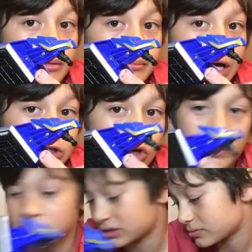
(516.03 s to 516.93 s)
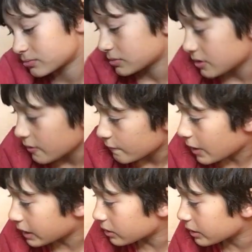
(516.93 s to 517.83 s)
mouth opens.
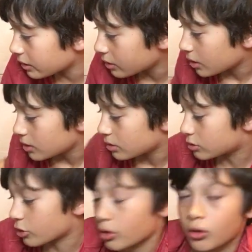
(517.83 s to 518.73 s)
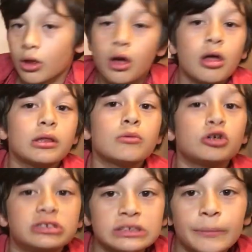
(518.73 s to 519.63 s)
Finally, the turtle. The
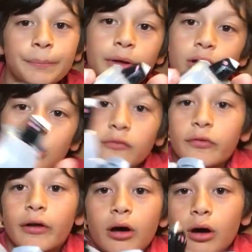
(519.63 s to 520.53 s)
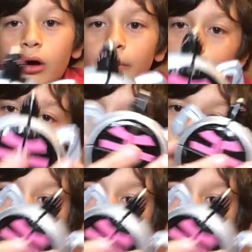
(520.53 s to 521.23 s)
most simple of the pack,